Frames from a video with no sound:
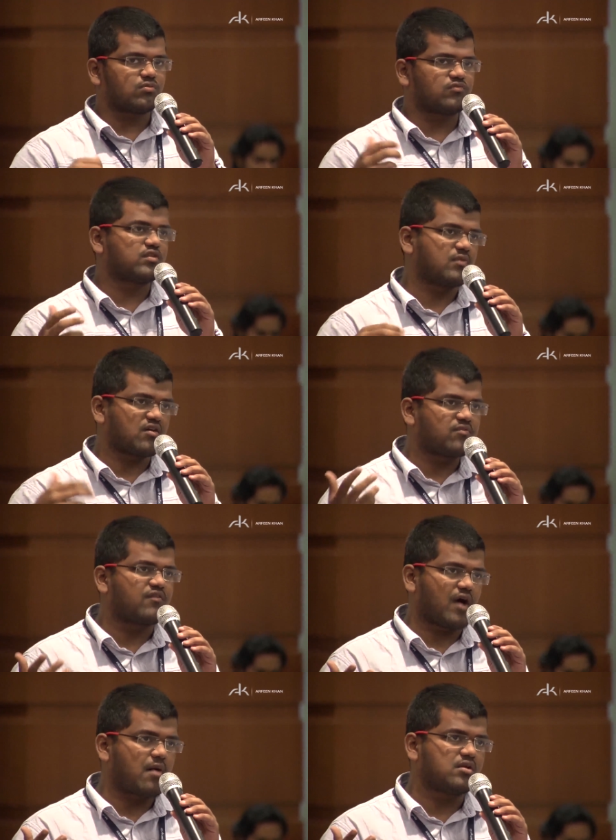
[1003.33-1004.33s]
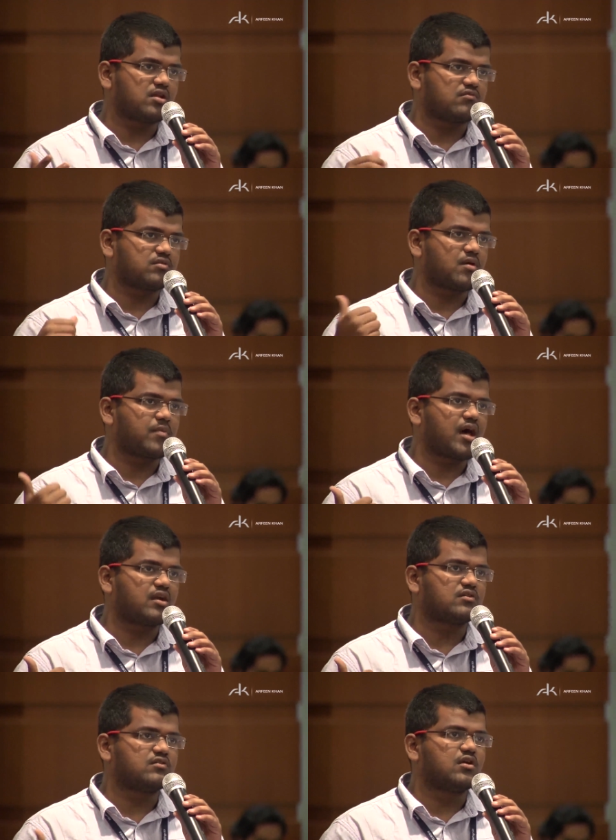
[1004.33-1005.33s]
with my family, my
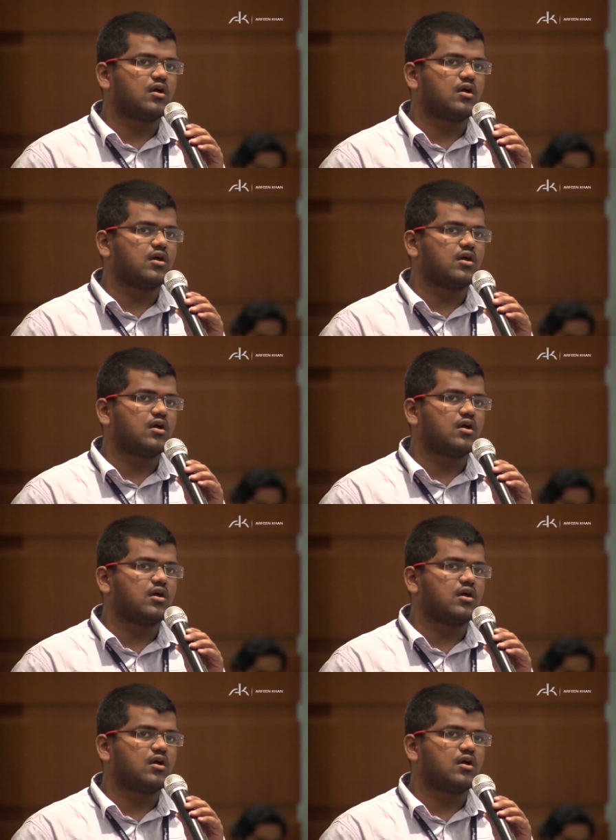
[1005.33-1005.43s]
parents.